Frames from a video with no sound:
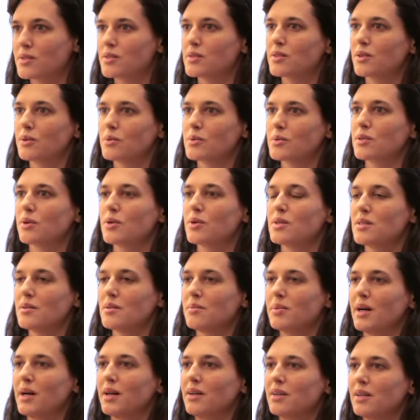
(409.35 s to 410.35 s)
So it was always
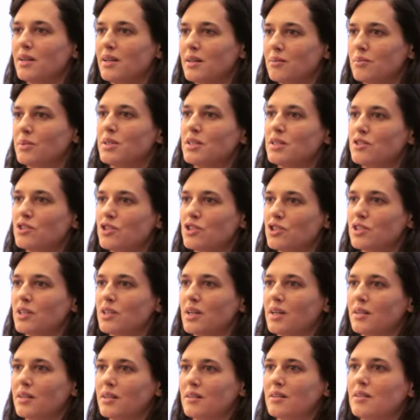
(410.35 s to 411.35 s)
about image
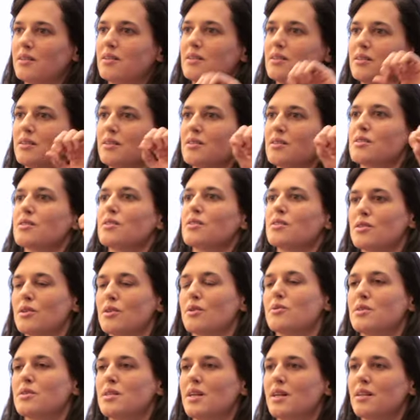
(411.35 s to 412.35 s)
and this
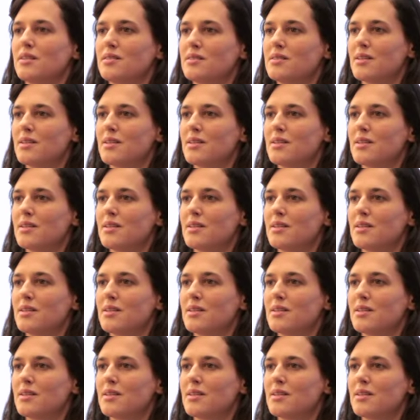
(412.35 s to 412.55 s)
associated